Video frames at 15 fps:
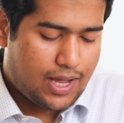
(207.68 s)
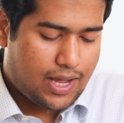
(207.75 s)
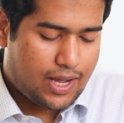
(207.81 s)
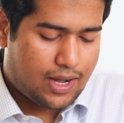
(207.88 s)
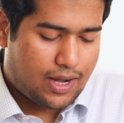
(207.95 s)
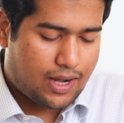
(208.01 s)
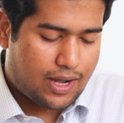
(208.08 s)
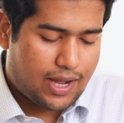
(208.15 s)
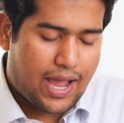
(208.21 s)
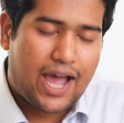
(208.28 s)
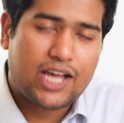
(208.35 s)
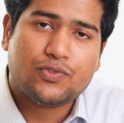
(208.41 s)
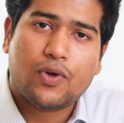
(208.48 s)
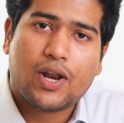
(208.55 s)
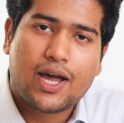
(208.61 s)

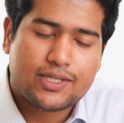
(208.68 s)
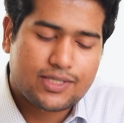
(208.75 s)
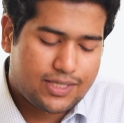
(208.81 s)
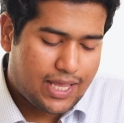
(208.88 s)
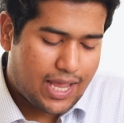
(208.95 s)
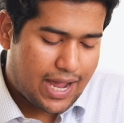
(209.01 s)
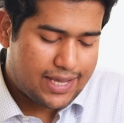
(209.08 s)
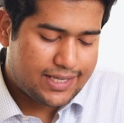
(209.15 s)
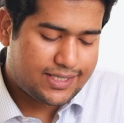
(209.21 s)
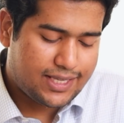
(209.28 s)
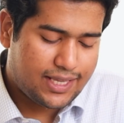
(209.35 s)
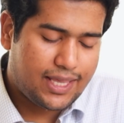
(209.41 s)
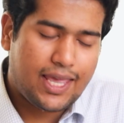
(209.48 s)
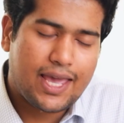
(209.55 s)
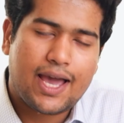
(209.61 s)
As far as the
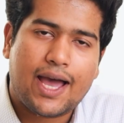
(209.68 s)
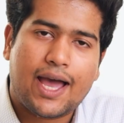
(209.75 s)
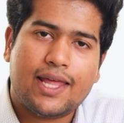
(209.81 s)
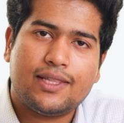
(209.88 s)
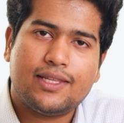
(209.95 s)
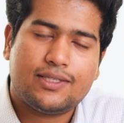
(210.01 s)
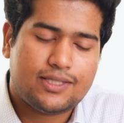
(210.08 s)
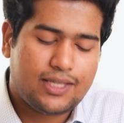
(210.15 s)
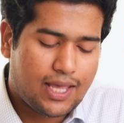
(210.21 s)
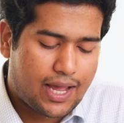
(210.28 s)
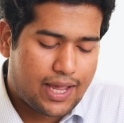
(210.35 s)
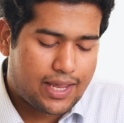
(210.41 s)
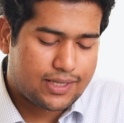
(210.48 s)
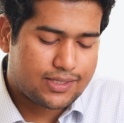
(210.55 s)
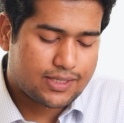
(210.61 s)
ICE and the
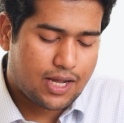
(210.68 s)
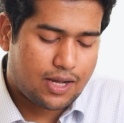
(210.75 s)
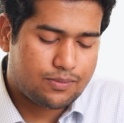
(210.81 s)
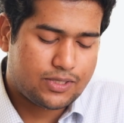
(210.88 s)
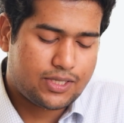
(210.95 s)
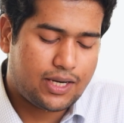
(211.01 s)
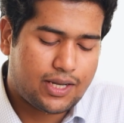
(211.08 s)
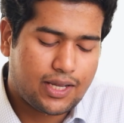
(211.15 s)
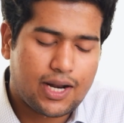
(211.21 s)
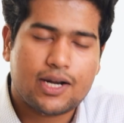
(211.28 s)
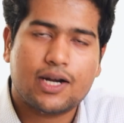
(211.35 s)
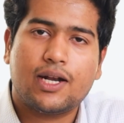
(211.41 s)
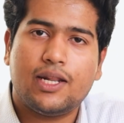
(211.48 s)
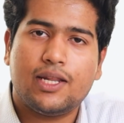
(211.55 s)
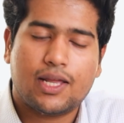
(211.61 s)
CIS comes, the
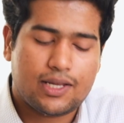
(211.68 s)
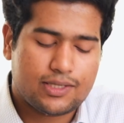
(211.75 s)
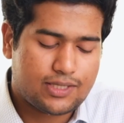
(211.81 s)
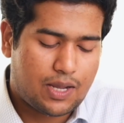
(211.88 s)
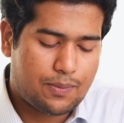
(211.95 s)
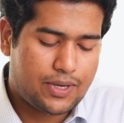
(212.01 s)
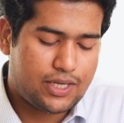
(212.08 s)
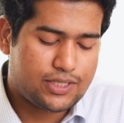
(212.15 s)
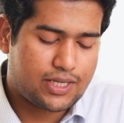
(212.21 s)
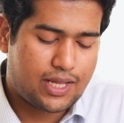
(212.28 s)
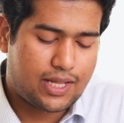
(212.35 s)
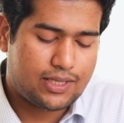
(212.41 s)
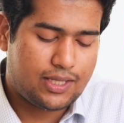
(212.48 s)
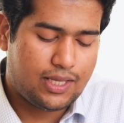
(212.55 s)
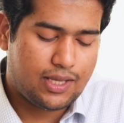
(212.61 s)
Integrated Clinical Examination,
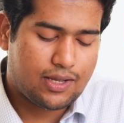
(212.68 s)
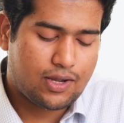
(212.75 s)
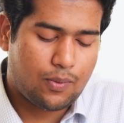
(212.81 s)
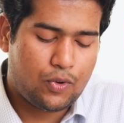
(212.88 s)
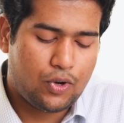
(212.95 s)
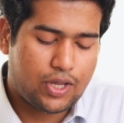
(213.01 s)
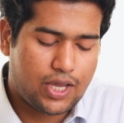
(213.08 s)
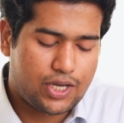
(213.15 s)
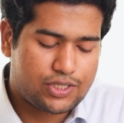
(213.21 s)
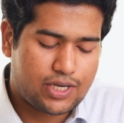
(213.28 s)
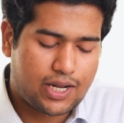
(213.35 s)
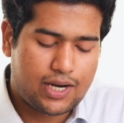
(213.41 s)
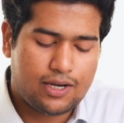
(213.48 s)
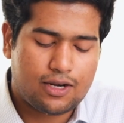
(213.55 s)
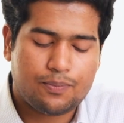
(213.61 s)
and the
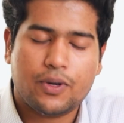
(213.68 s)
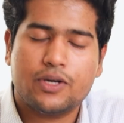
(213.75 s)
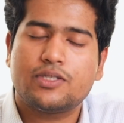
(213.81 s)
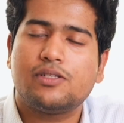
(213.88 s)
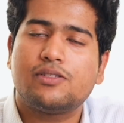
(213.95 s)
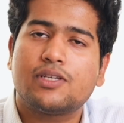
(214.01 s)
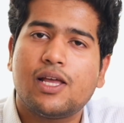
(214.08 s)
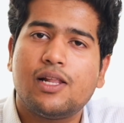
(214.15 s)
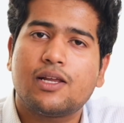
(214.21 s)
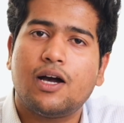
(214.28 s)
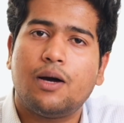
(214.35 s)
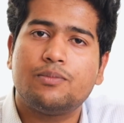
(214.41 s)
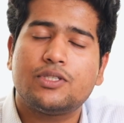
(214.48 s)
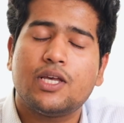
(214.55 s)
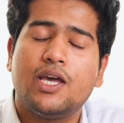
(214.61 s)
Communication and Interpersonal Skill
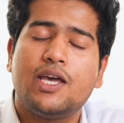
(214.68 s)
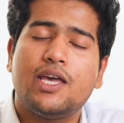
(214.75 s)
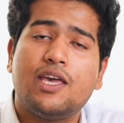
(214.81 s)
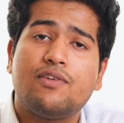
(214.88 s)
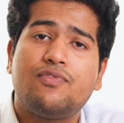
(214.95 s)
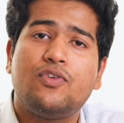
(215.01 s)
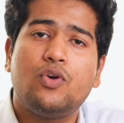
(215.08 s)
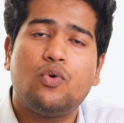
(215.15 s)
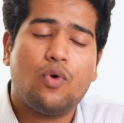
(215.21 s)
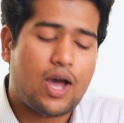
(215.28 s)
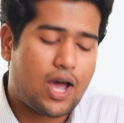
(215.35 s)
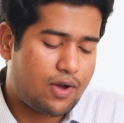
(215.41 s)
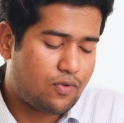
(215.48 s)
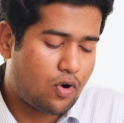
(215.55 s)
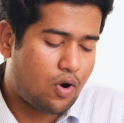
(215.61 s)
comes, if you
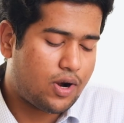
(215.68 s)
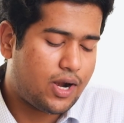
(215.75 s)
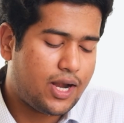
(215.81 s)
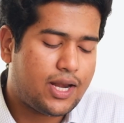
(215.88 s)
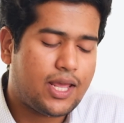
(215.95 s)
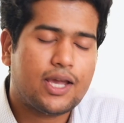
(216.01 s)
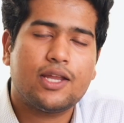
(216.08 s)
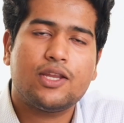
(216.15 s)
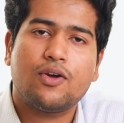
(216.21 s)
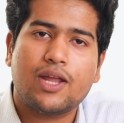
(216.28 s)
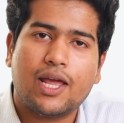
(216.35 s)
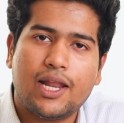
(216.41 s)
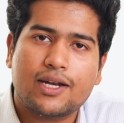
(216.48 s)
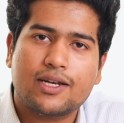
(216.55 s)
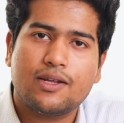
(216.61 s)
have already taken your
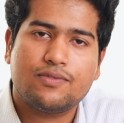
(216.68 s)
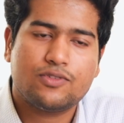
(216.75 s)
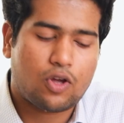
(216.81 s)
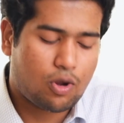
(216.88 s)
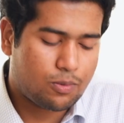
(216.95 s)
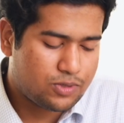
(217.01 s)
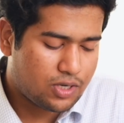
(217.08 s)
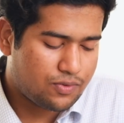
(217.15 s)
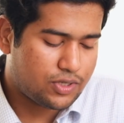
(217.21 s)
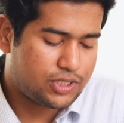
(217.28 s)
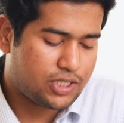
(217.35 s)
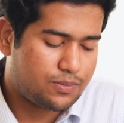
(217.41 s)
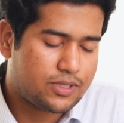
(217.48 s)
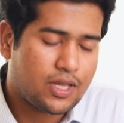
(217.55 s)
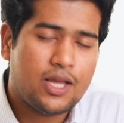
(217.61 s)
electives or
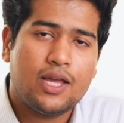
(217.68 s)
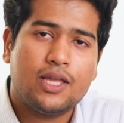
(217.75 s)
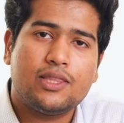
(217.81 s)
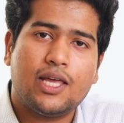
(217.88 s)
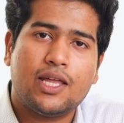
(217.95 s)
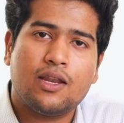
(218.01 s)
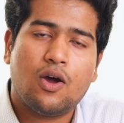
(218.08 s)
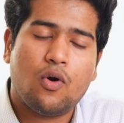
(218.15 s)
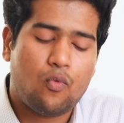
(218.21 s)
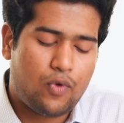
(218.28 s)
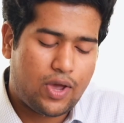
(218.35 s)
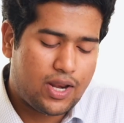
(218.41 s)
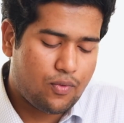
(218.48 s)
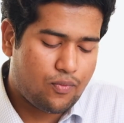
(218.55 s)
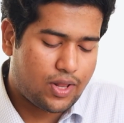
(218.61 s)
observerships, then
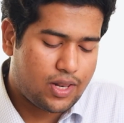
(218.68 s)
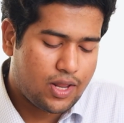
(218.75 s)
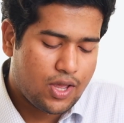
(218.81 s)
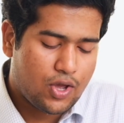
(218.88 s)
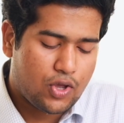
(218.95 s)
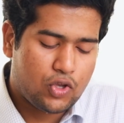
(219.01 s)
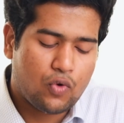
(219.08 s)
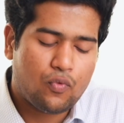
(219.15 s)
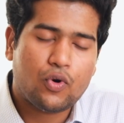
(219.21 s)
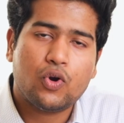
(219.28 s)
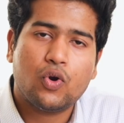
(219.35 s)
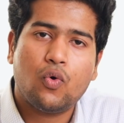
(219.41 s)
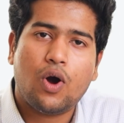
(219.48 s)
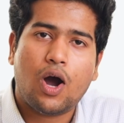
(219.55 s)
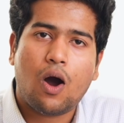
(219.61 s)
very well you would
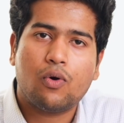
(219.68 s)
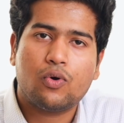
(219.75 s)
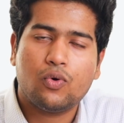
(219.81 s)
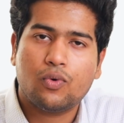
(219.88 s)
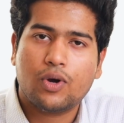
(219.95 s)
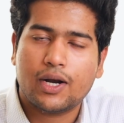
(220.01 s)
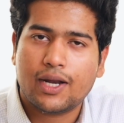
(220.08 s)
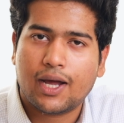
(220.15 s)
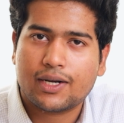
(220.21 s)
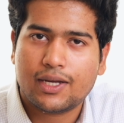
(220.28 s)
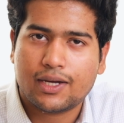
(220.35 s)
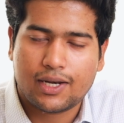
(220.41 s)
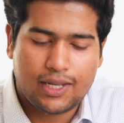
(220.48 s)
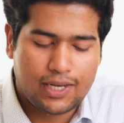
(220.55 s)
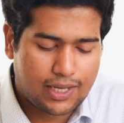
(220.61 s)
know how to conduct
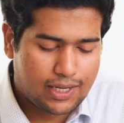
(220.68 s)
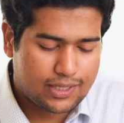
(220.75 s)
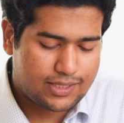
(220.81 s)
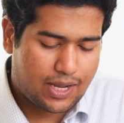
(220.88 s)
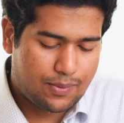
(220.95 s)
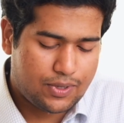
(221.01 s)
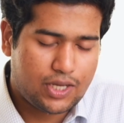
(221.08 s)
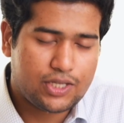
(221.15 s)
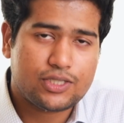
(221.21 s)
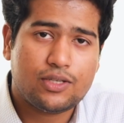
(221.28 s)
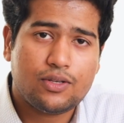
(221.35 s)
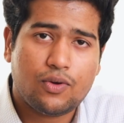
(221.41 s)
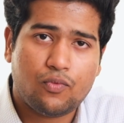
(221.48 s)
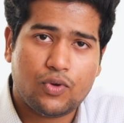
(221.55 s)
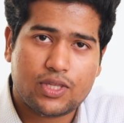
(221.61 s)
a clinical
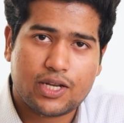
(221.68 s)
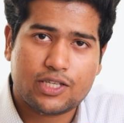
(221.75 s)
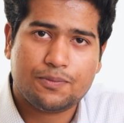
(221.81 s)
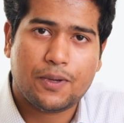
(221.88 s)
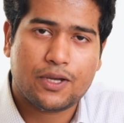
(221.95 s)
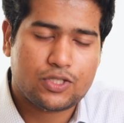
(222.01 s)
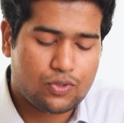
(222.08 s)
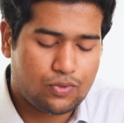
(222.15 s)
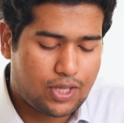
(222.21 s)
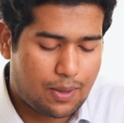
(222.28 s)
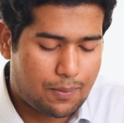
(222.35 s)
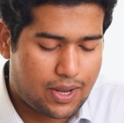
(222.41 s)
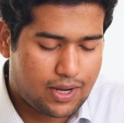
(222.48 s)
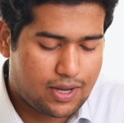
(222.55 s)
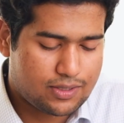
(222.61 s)
examination with respects to the
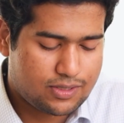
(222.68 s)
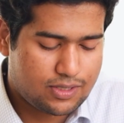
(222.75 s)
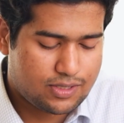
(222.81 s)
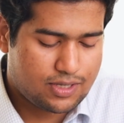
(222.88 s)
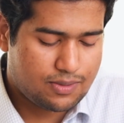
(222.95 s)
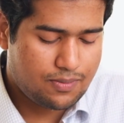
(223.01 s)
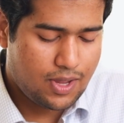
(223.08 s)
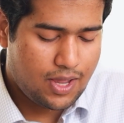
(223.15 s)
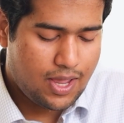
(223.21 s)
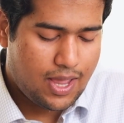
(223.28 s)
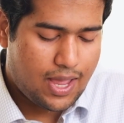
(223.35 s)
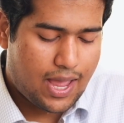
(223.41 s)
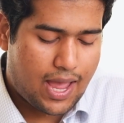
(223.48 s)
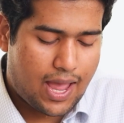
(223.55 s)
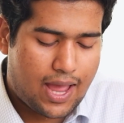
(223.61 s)
American system,
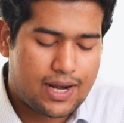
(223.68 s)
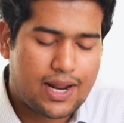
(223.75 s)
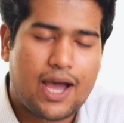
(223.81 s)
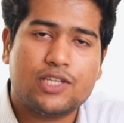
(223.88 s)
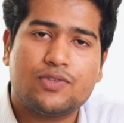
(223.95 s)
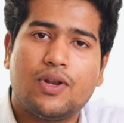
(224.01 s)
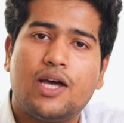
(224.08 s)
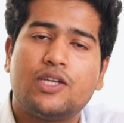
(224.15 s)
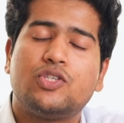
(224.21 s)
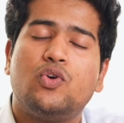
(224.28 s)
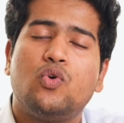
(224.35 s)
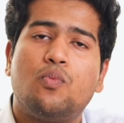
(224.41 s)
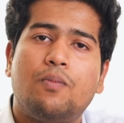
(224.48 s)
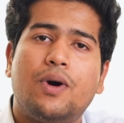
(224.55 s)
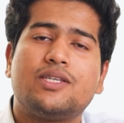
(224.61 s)
and as well as
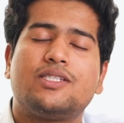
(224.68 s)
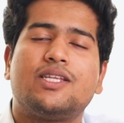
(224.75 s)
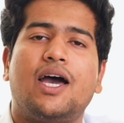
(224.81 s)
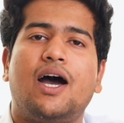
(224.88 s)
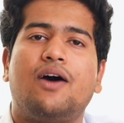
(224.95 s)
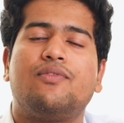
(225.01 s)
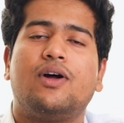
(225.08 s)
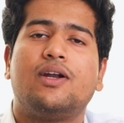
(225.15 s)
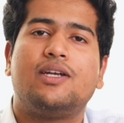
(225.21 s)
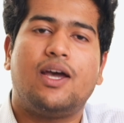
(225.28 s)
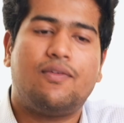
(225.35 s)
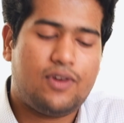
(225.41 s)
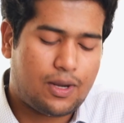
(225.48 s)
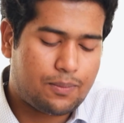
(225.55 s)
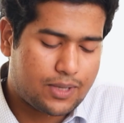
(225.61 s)
you must have
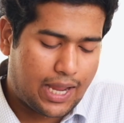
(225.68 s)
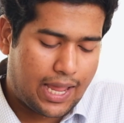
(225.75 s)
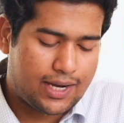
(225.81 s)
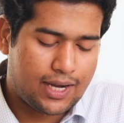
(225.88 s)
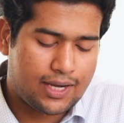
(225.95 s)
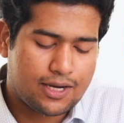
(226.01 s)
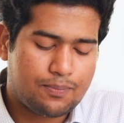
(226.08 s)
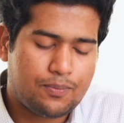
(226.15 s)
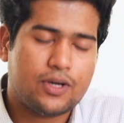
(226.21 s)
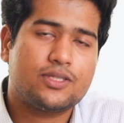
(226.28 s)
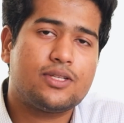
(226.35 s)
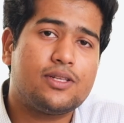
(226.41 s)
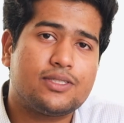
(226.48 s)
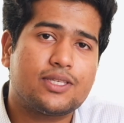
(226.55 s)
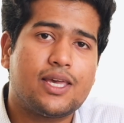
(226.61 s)
developed an
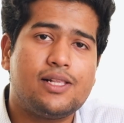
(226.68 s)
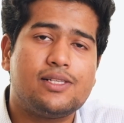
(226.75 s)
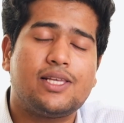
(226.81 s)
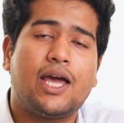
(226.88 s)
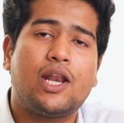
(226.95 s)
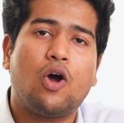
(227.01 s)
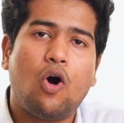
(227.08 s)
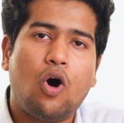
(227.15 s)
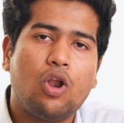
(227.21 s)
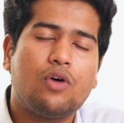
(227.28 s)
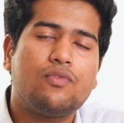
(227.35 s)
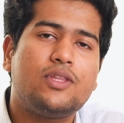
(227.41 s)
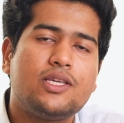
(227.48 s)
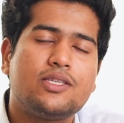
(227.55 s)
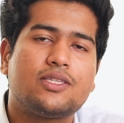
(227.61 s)
interpersonal skills, and all
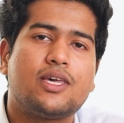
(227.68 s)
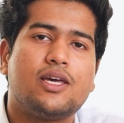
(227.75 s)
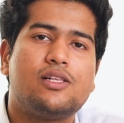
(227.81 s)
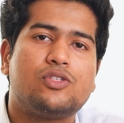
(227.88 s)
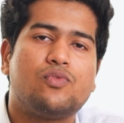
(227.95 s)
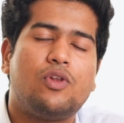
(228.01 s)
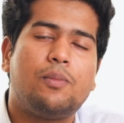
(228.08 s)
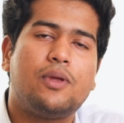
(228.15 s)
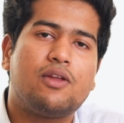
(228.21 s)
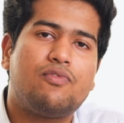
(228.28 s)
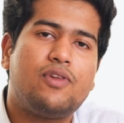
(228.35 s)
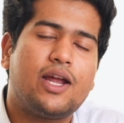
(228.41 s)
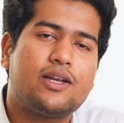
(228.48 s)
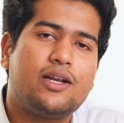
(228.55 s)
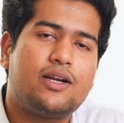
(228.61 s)
of these skills will be
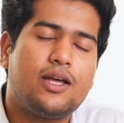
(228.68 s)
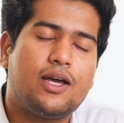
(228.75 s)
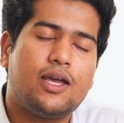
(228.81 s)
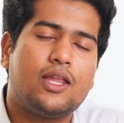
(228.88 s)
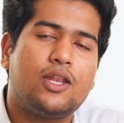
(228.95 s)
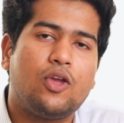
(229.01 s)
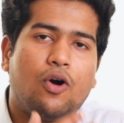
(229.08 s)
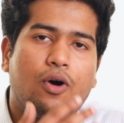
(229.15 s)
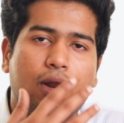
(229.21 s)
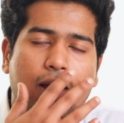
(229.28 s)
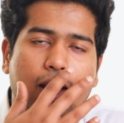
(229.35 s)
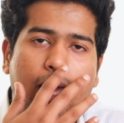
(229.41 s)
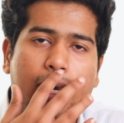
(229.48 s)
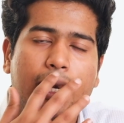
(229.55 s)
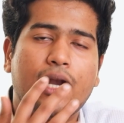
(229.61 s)
reflected in your
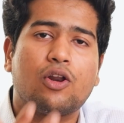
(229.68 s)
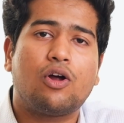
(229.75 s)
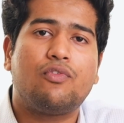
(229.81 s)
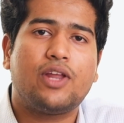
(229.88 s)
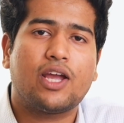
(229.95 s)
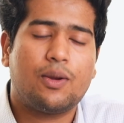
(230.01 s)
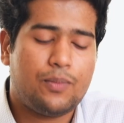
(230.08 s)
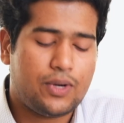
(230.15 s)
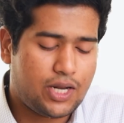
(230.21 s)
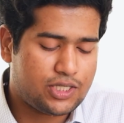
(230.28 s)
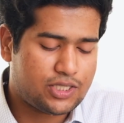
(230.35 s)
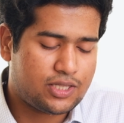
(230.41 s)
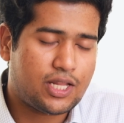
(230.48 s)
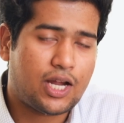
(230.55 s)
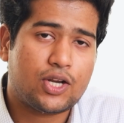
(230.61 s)
letter of
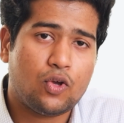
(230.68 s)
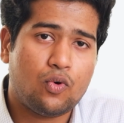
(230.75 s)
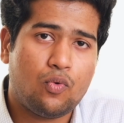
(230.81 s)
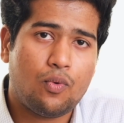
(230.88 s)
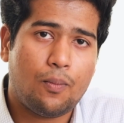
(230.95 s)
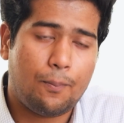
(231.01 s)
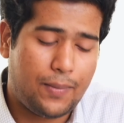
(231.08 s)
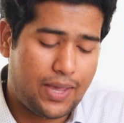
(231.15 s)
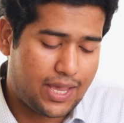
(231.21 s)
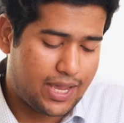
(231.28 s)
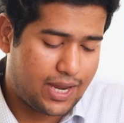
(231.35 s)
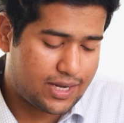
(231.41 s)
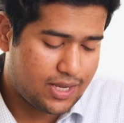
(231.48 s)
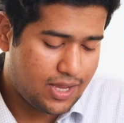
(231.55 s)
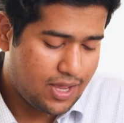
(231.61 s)
recommendation that you may
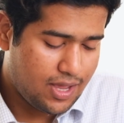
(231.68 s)
get